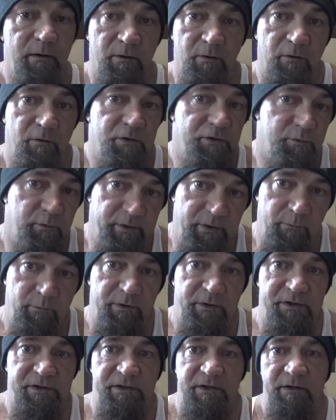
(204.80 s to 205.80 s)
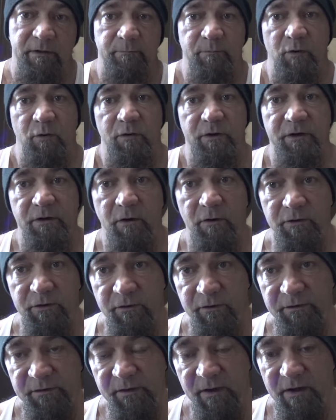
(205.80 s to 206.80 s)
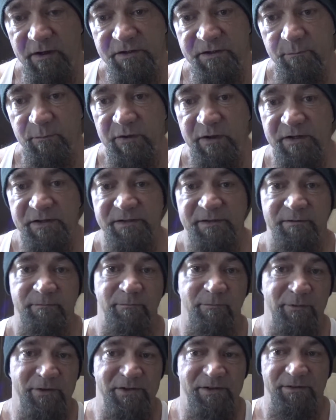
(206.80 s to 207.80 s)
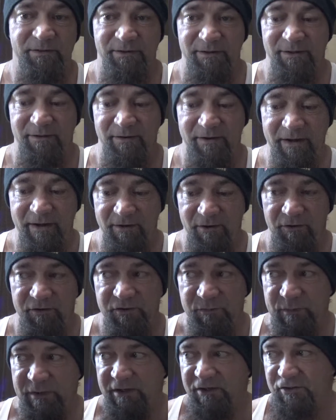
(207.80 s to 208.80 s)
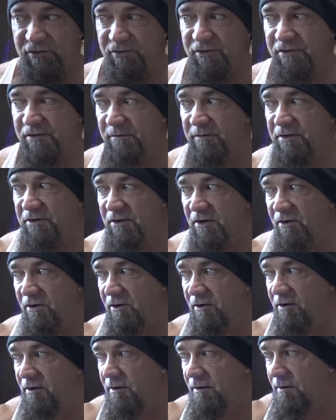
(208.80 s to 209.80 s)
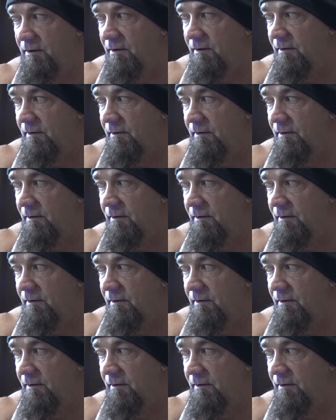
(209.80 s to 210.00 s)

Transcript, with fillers: of course, we don't want to see poor dog euthanized, and plus, we, you know, they had all these pictures of the dog,